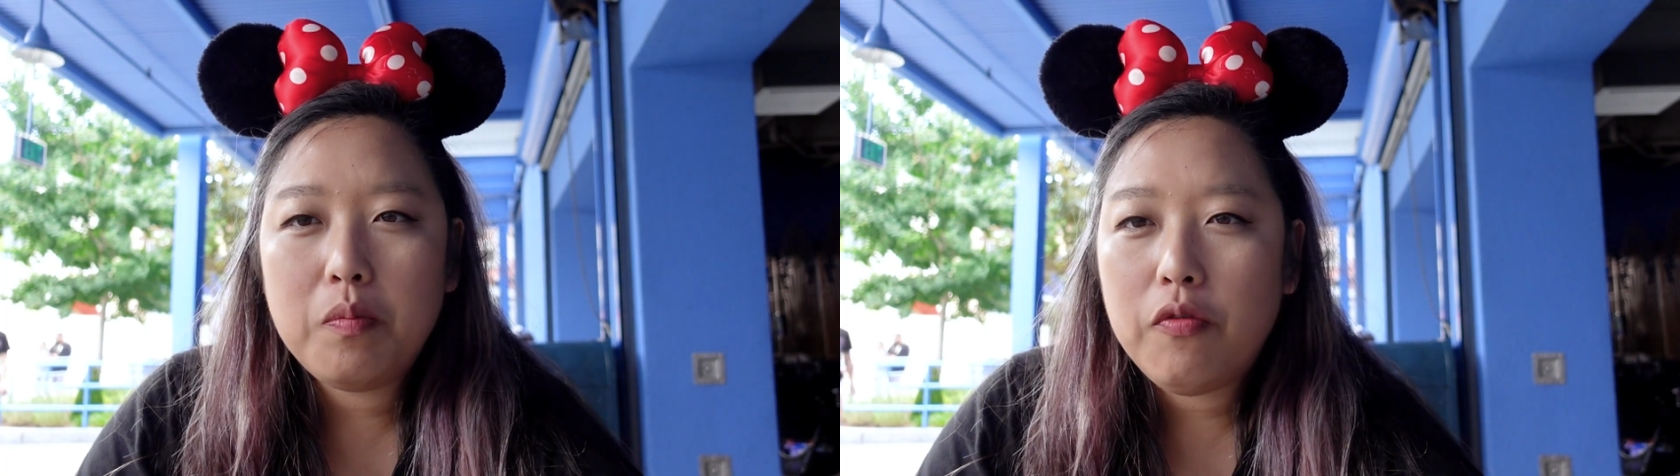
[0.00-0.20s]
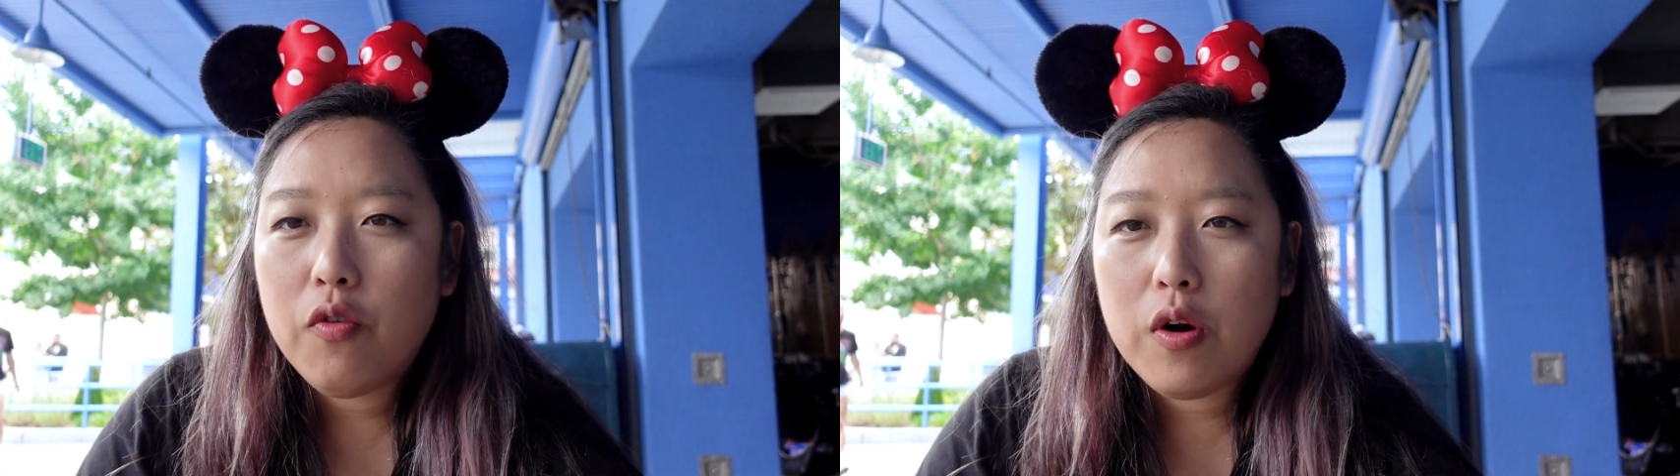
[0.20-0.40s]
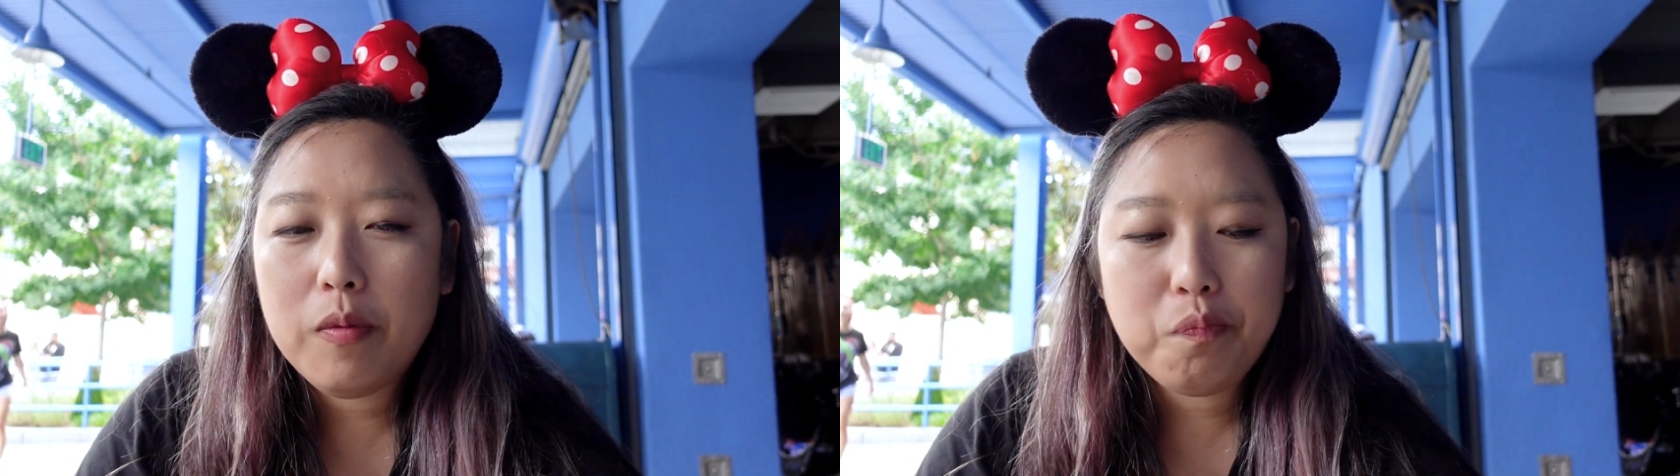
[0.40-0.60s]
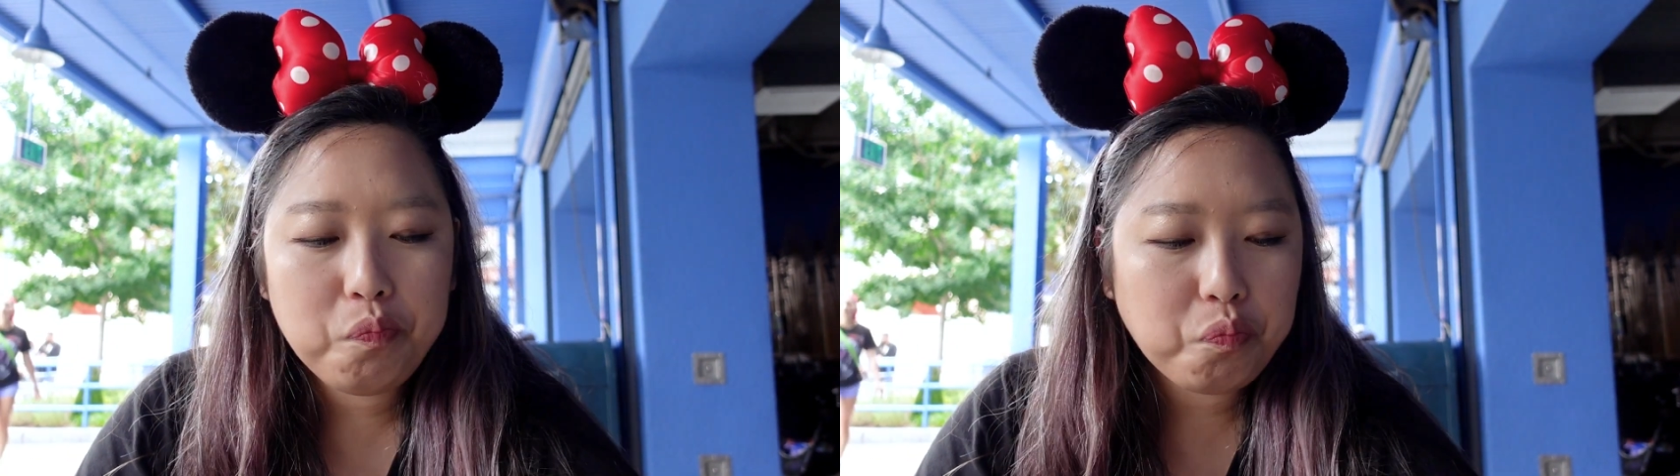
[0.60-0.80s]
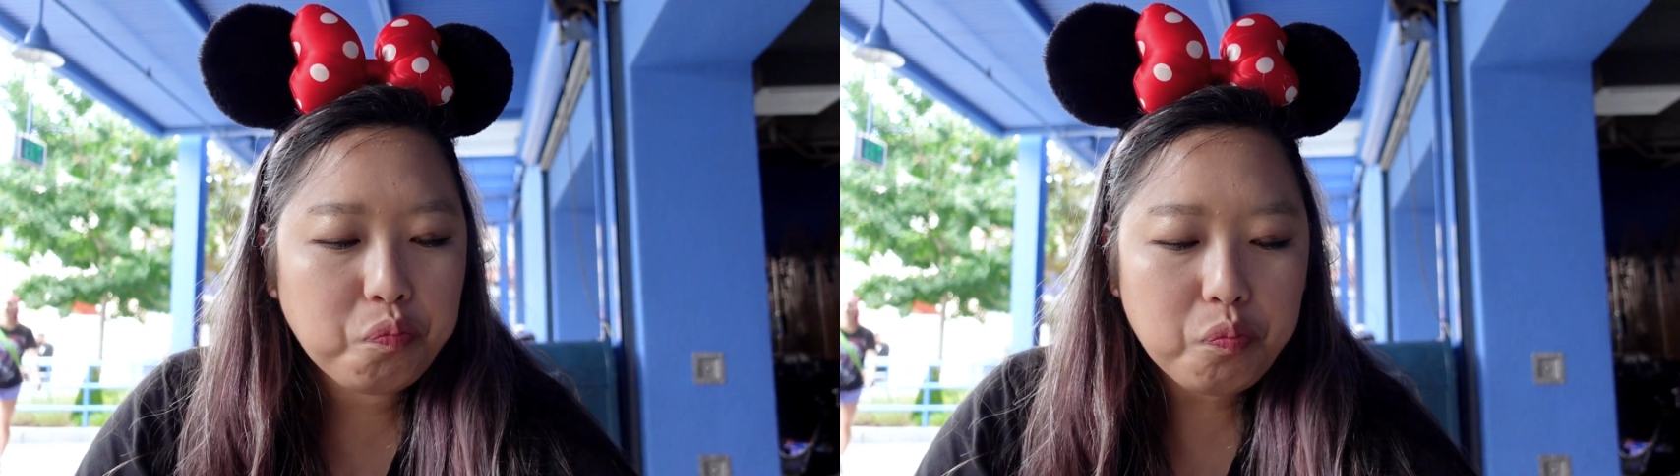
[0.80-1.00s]
before,
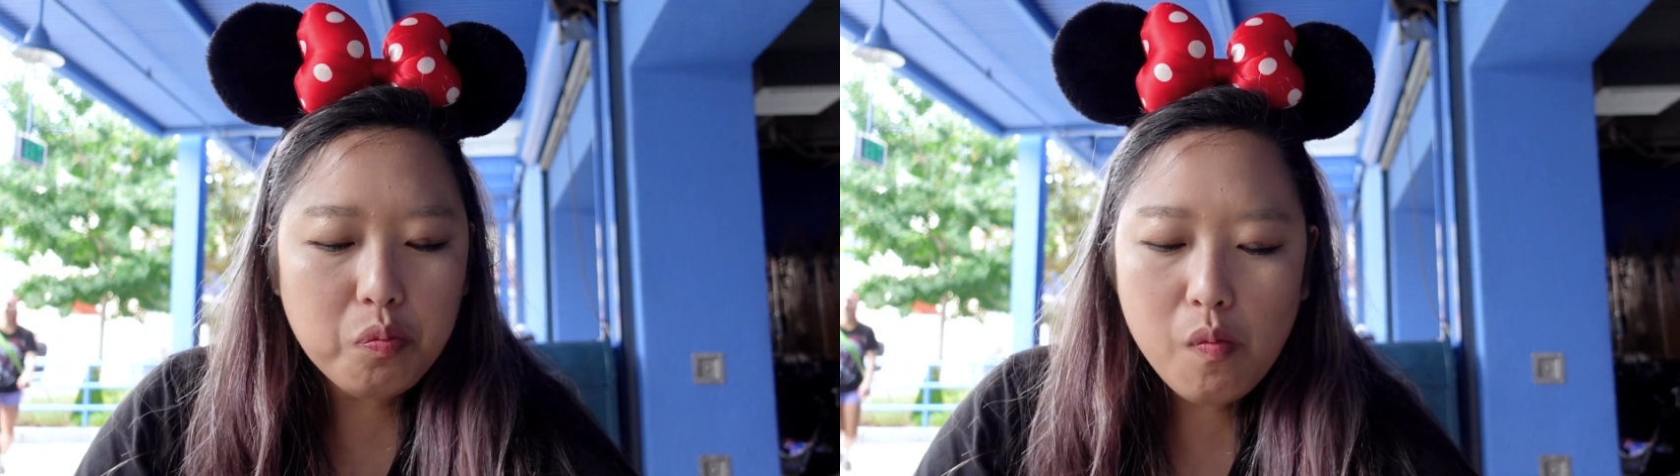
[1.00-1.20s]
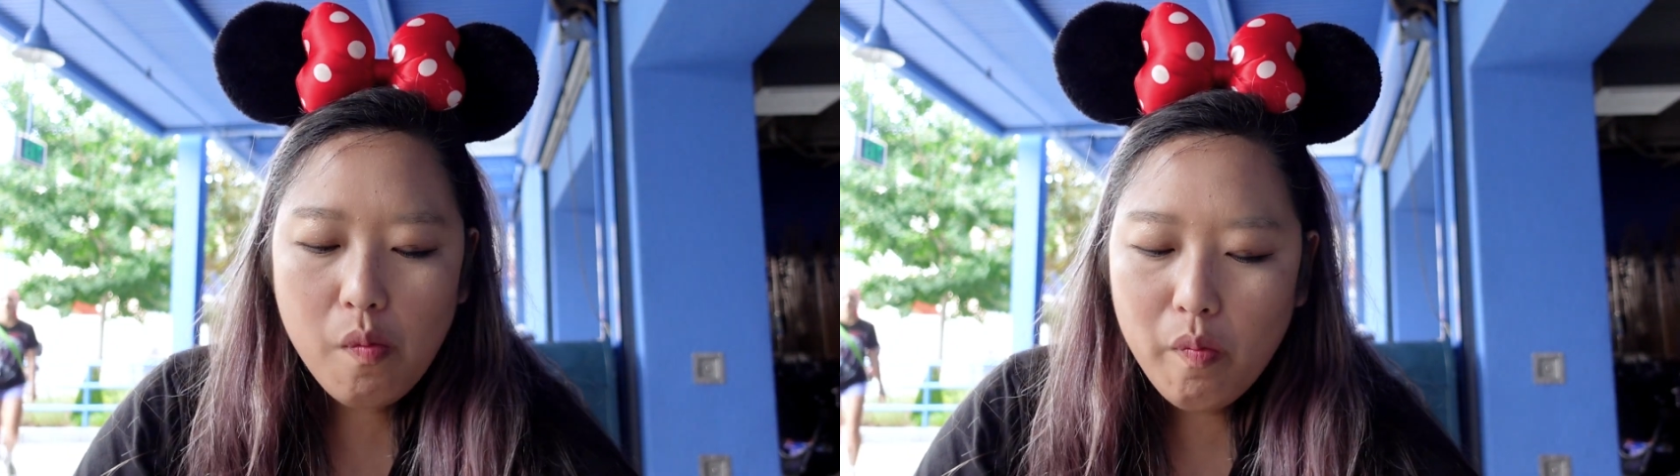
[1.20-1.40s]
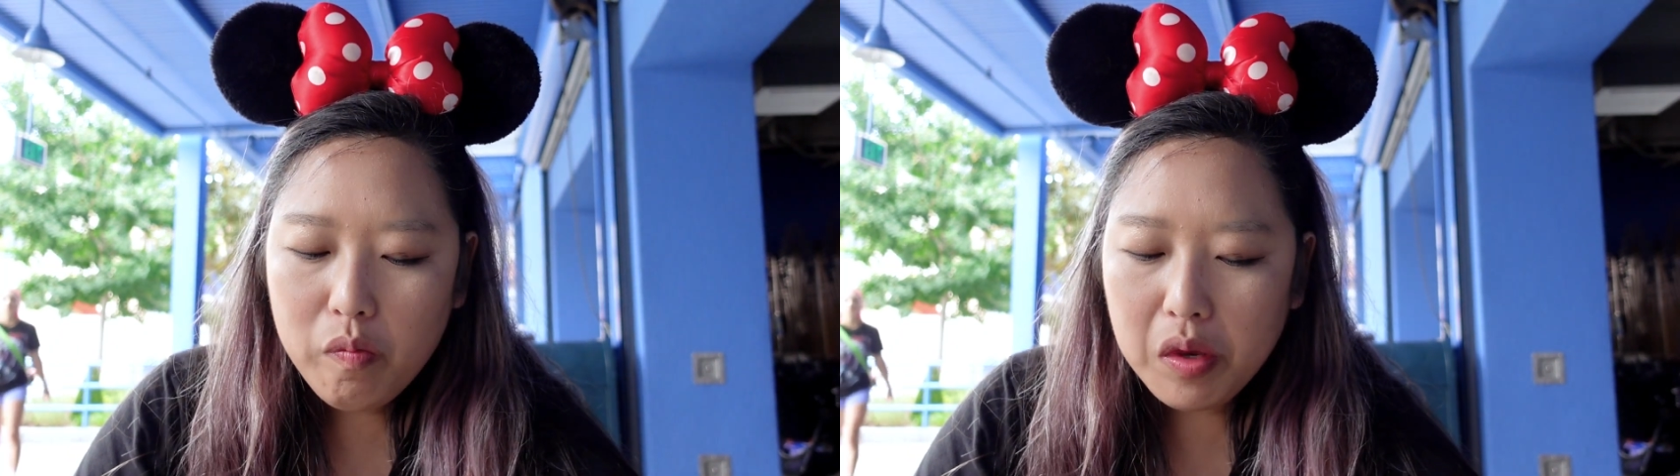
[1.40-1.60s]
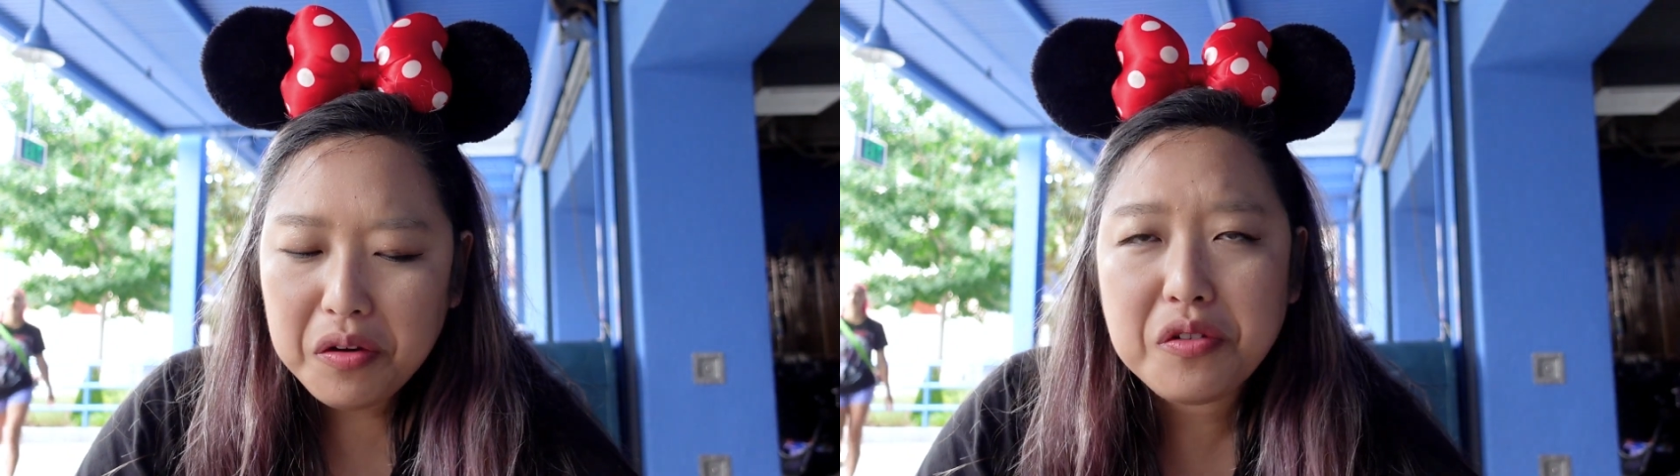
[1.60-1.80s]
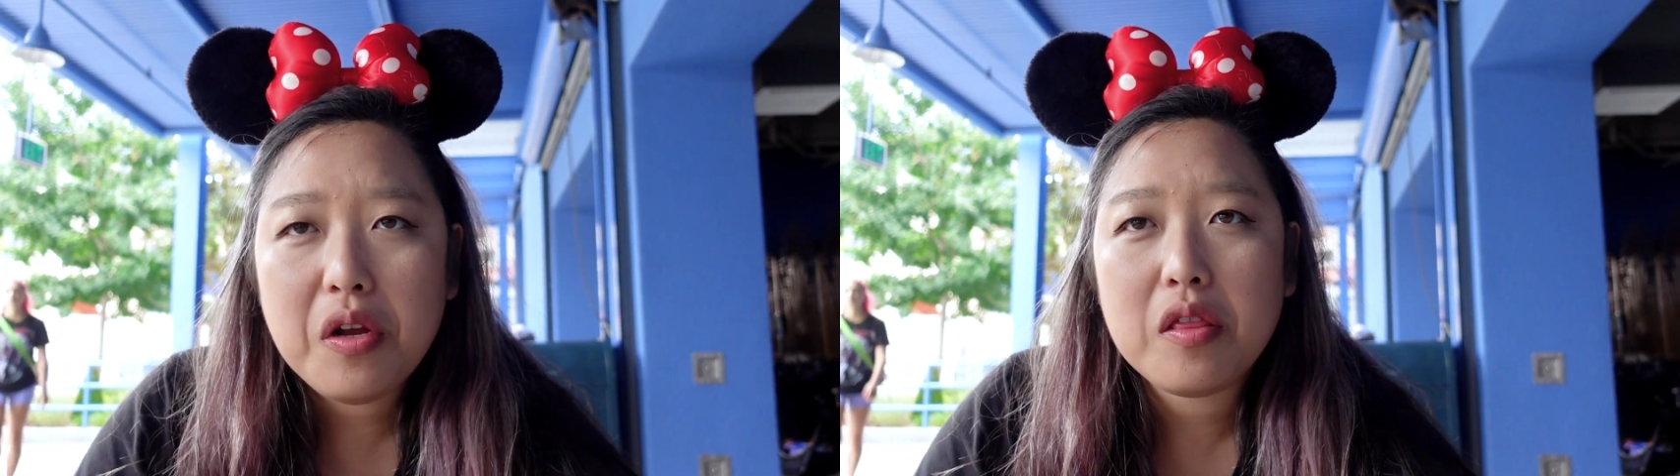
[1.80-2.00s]

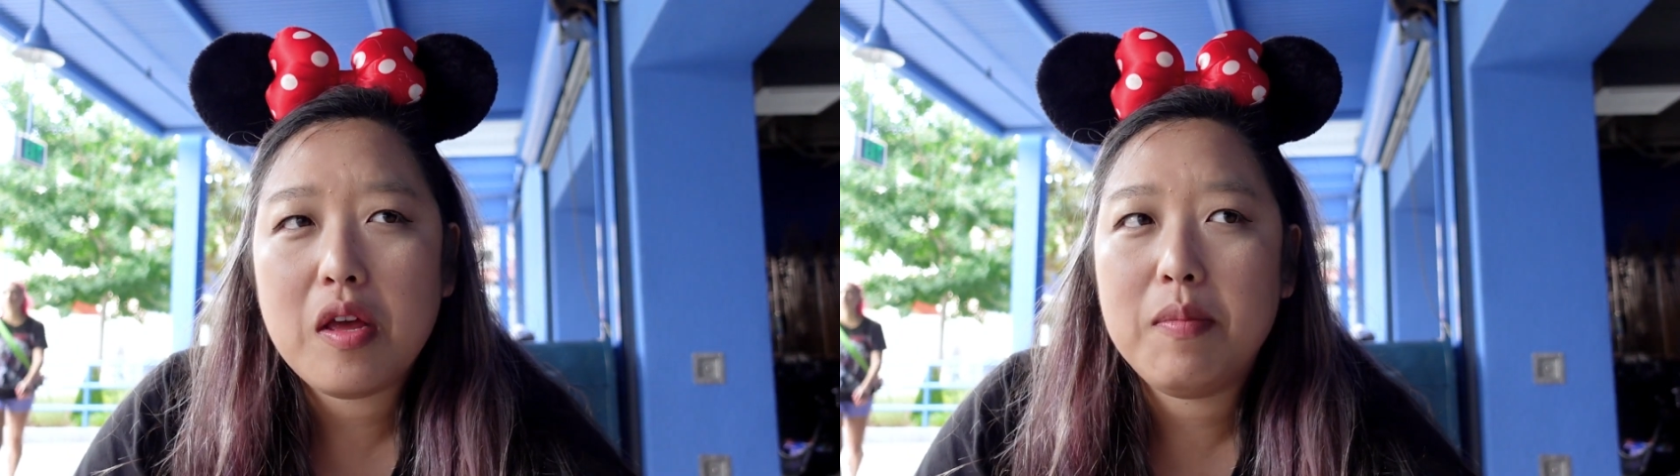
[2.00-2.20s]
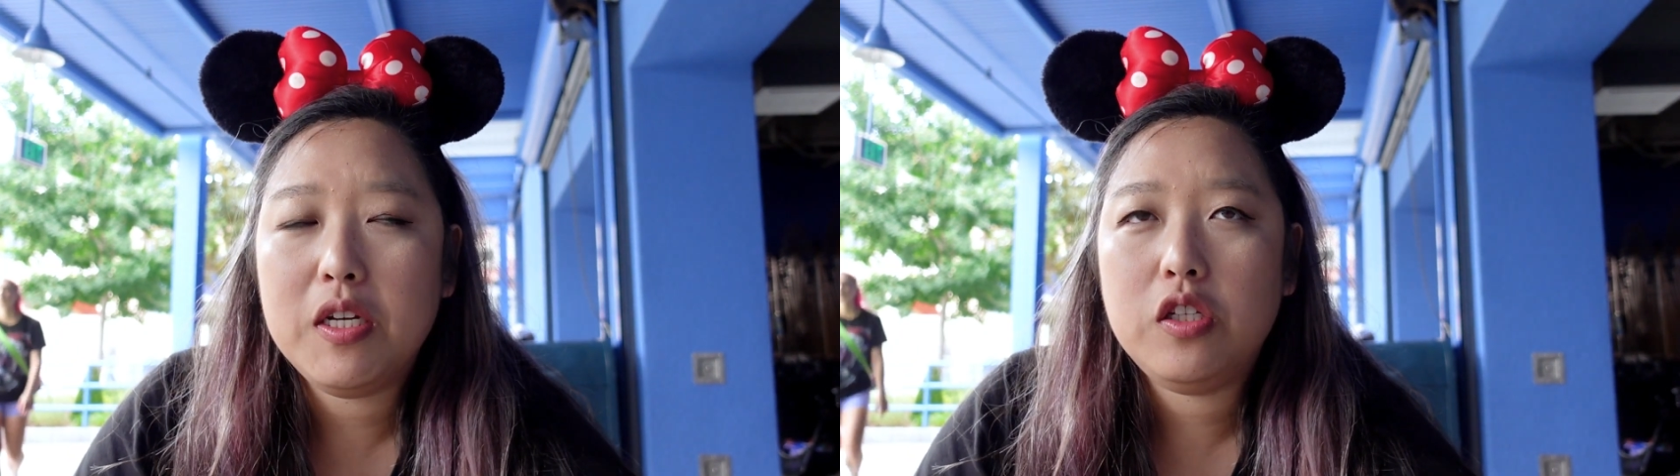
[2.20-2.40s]
there's not that many